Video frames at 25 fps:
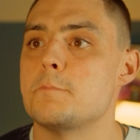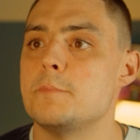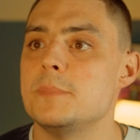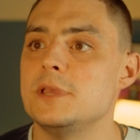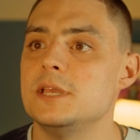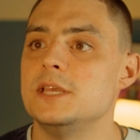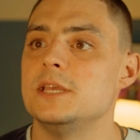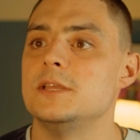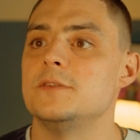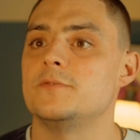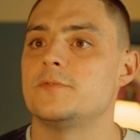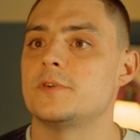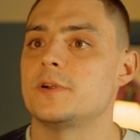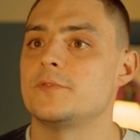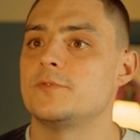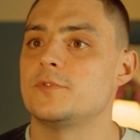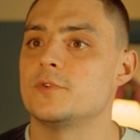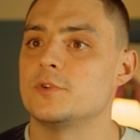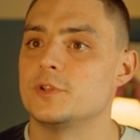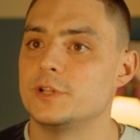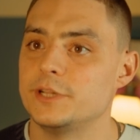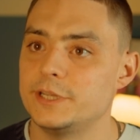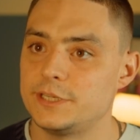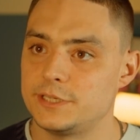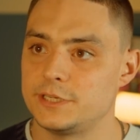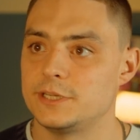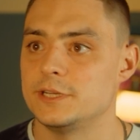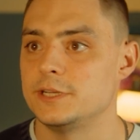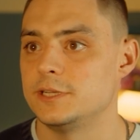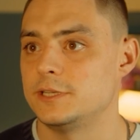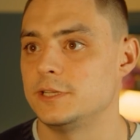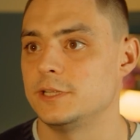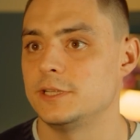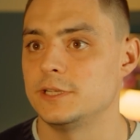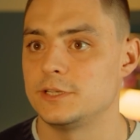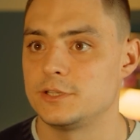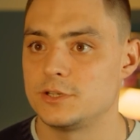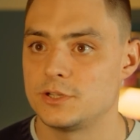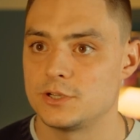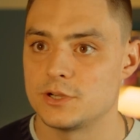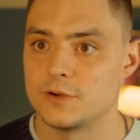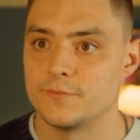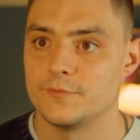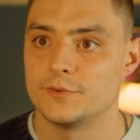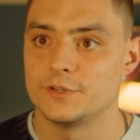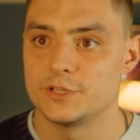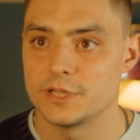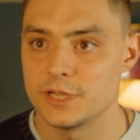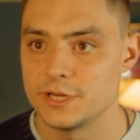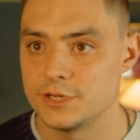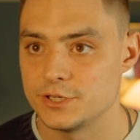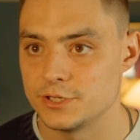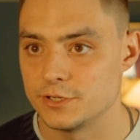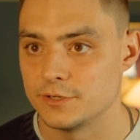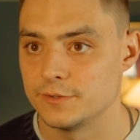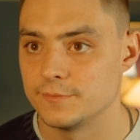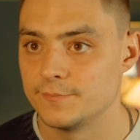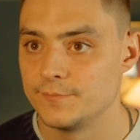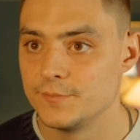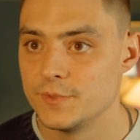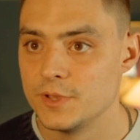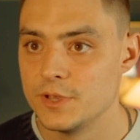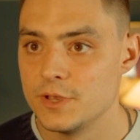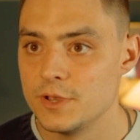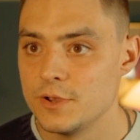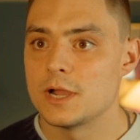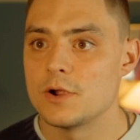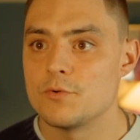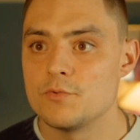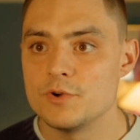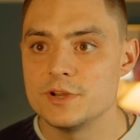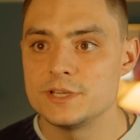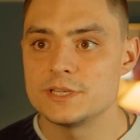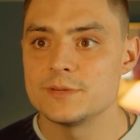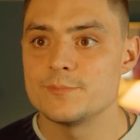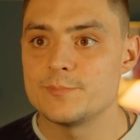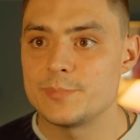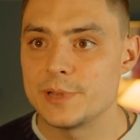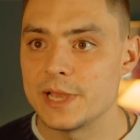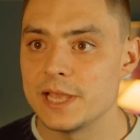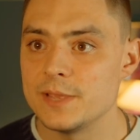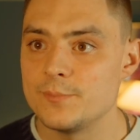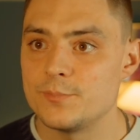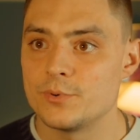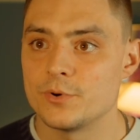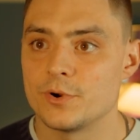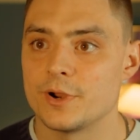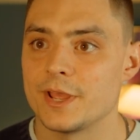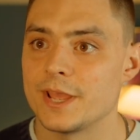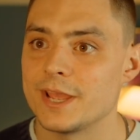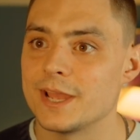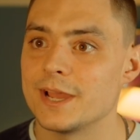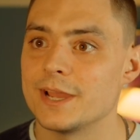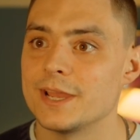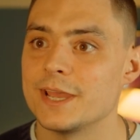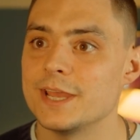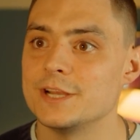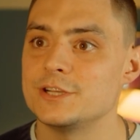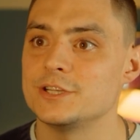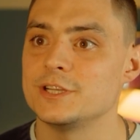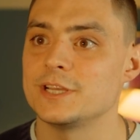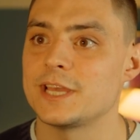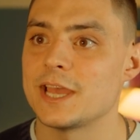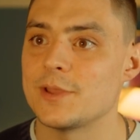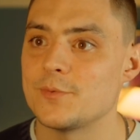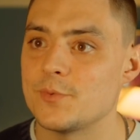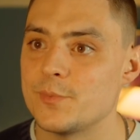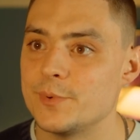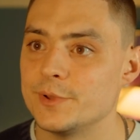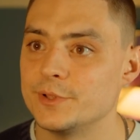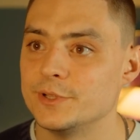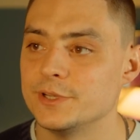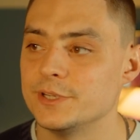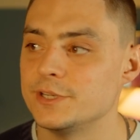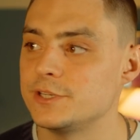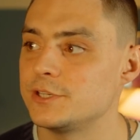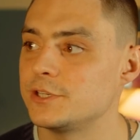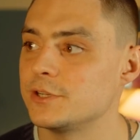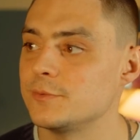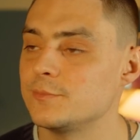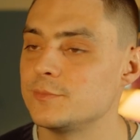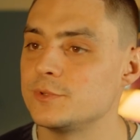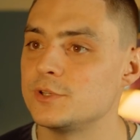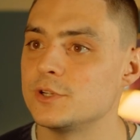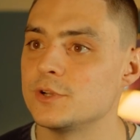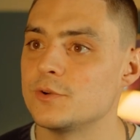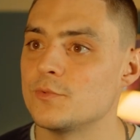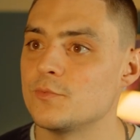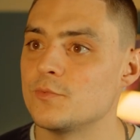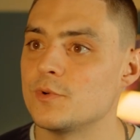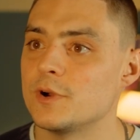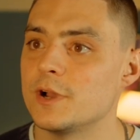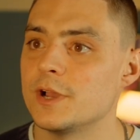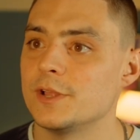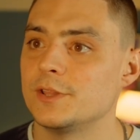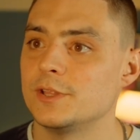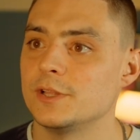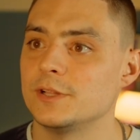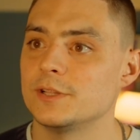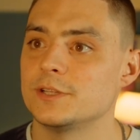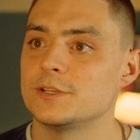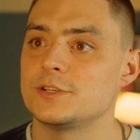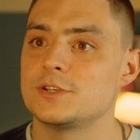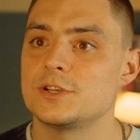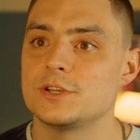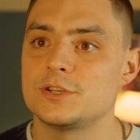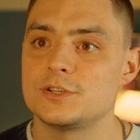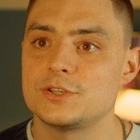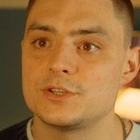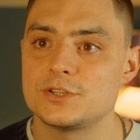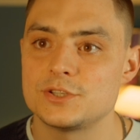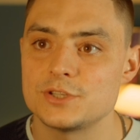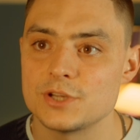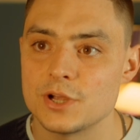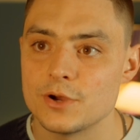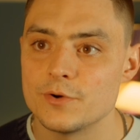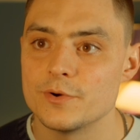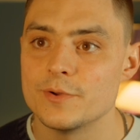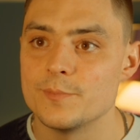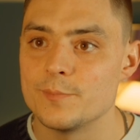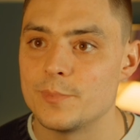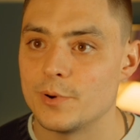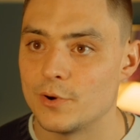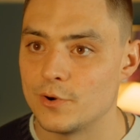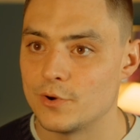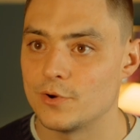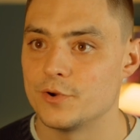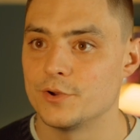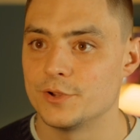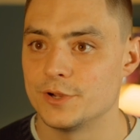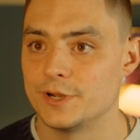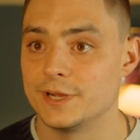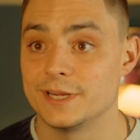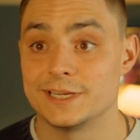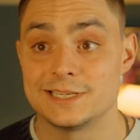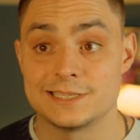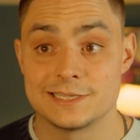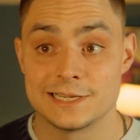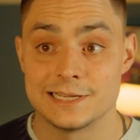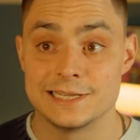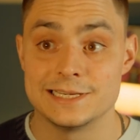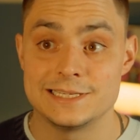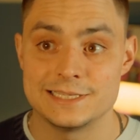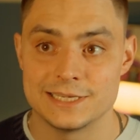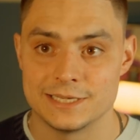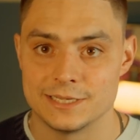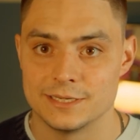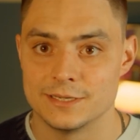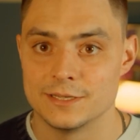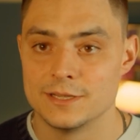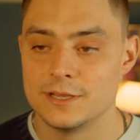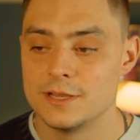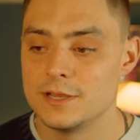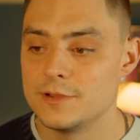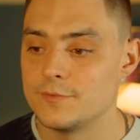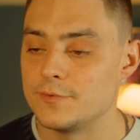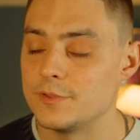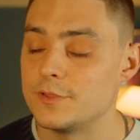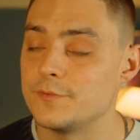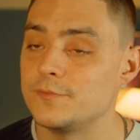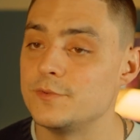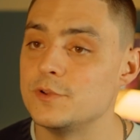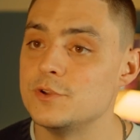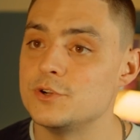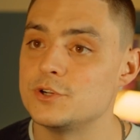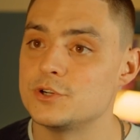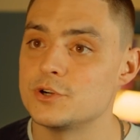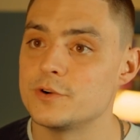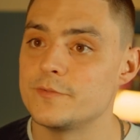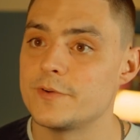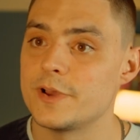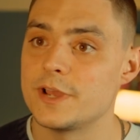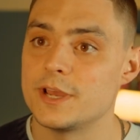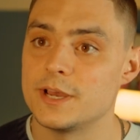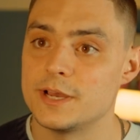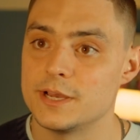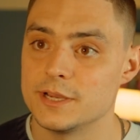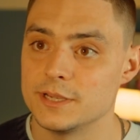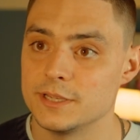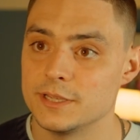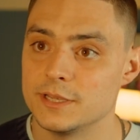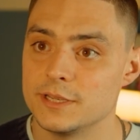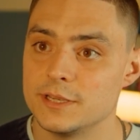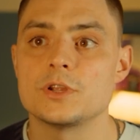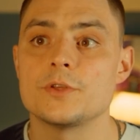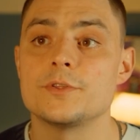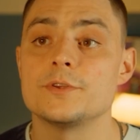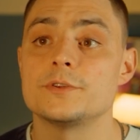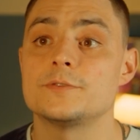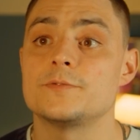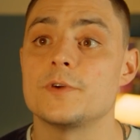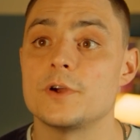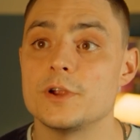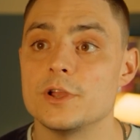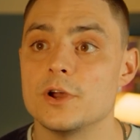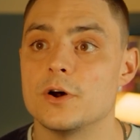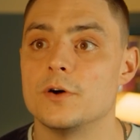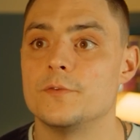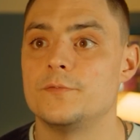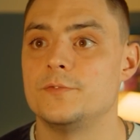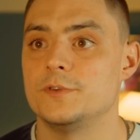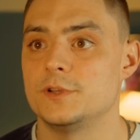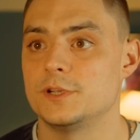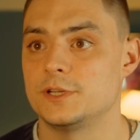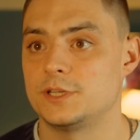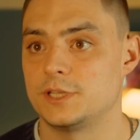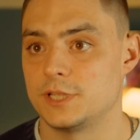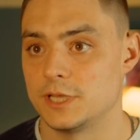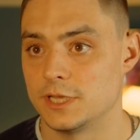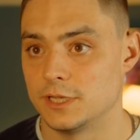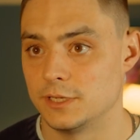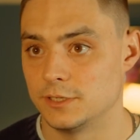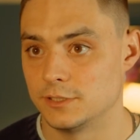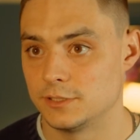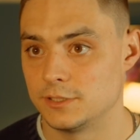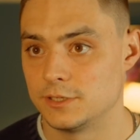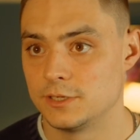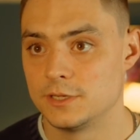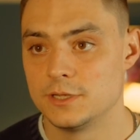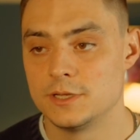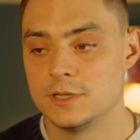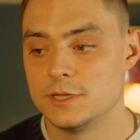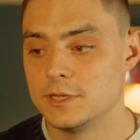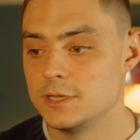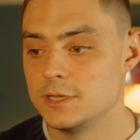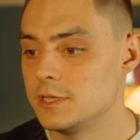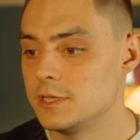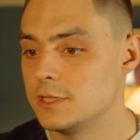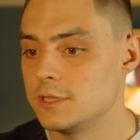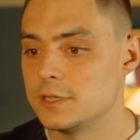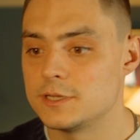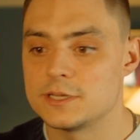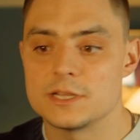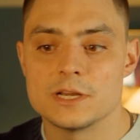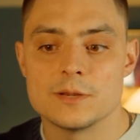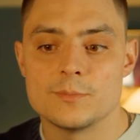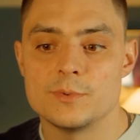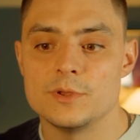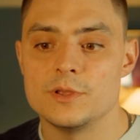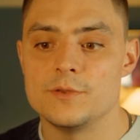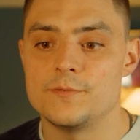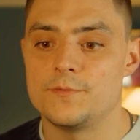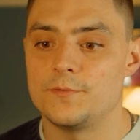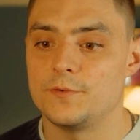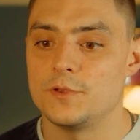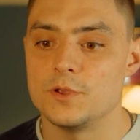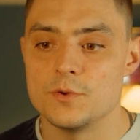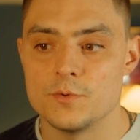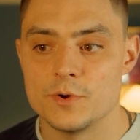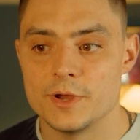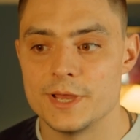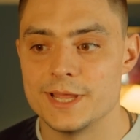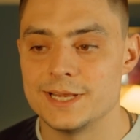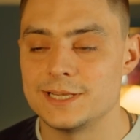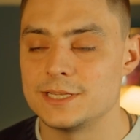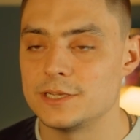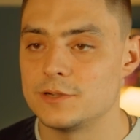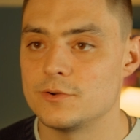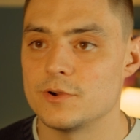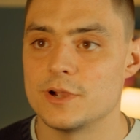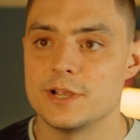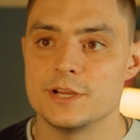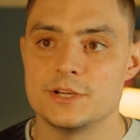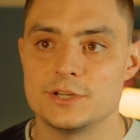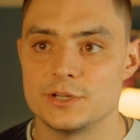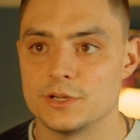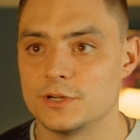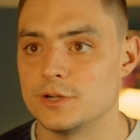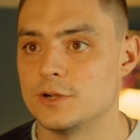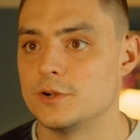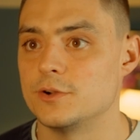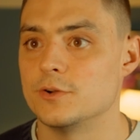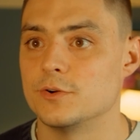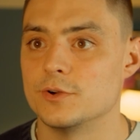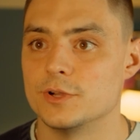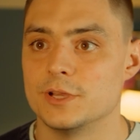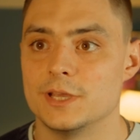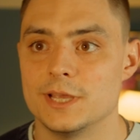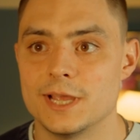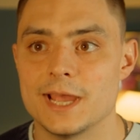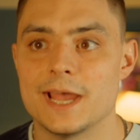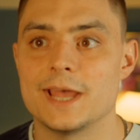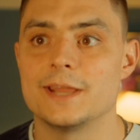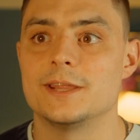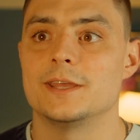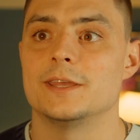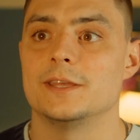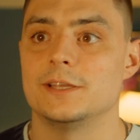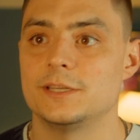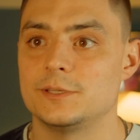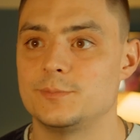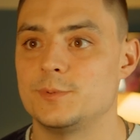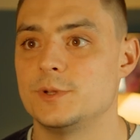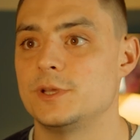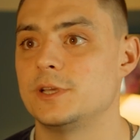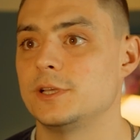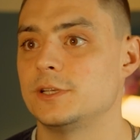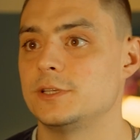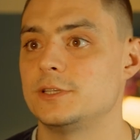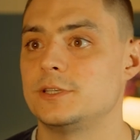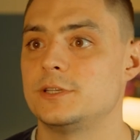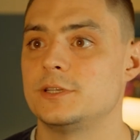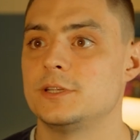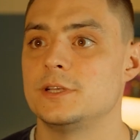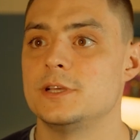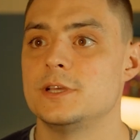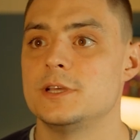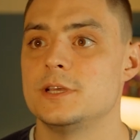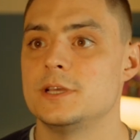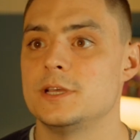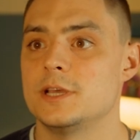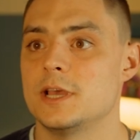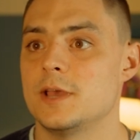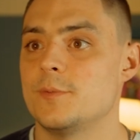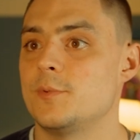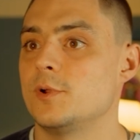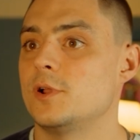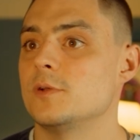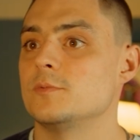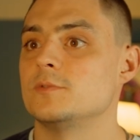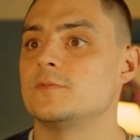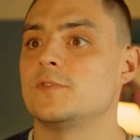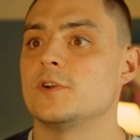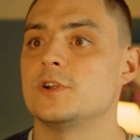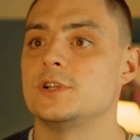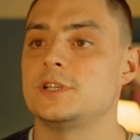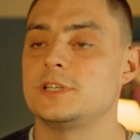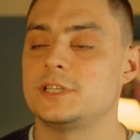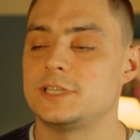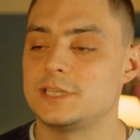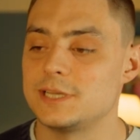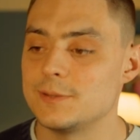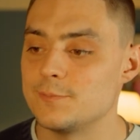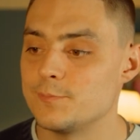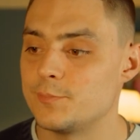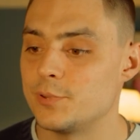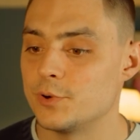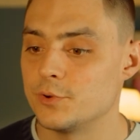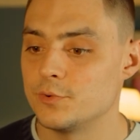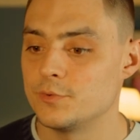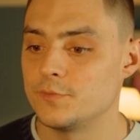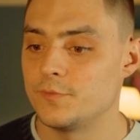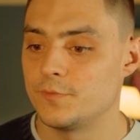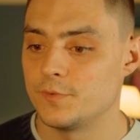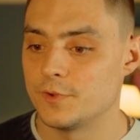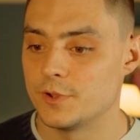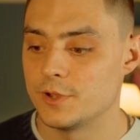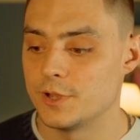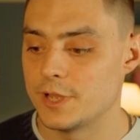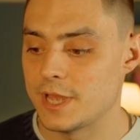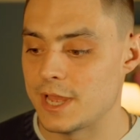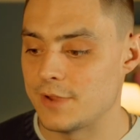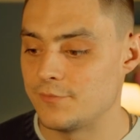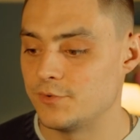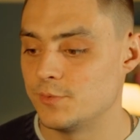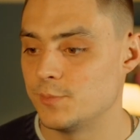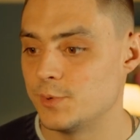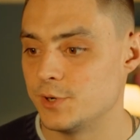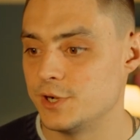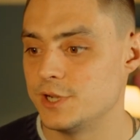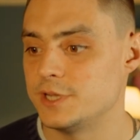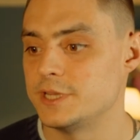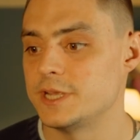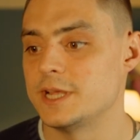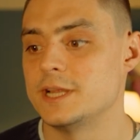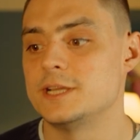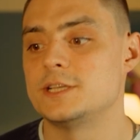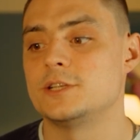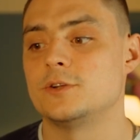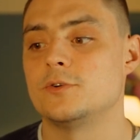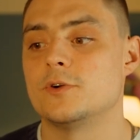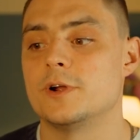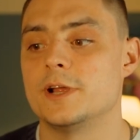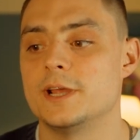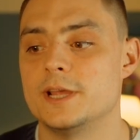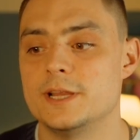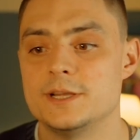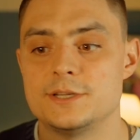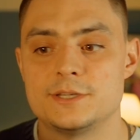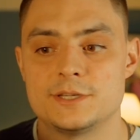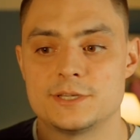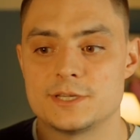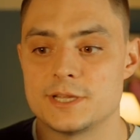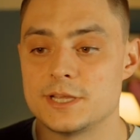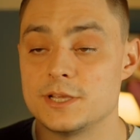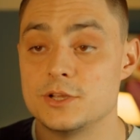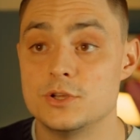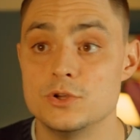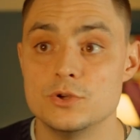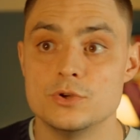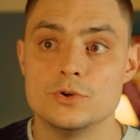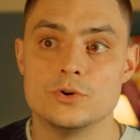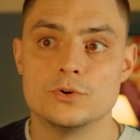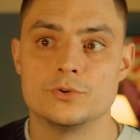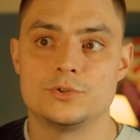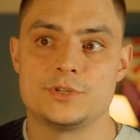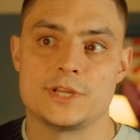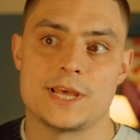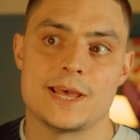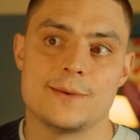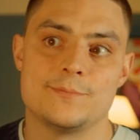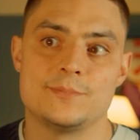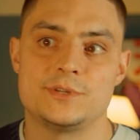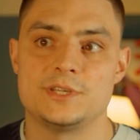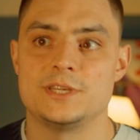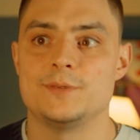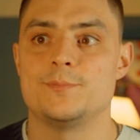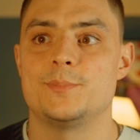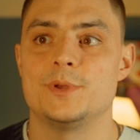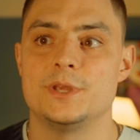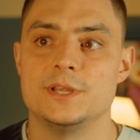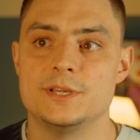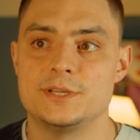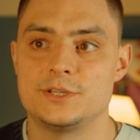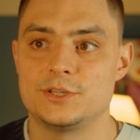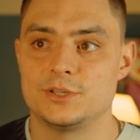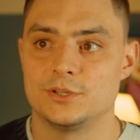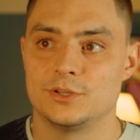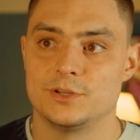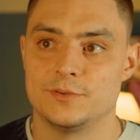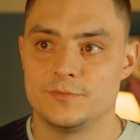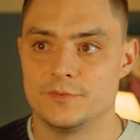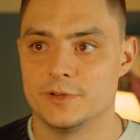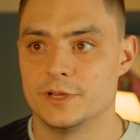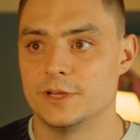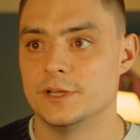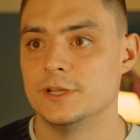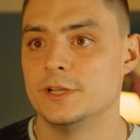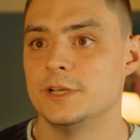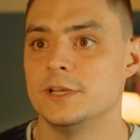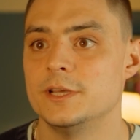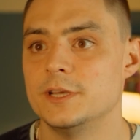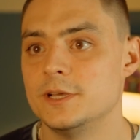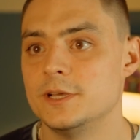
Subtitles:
mean for everyone listening to this conversation? A recent paper on AI agent capability sums up why I think this is so important and exciting for the future of AI. So there's very obvious things. There's going to be fewer integration annoying headaches because it becomes very simple for everybody to integrate into, say, Google's MCP server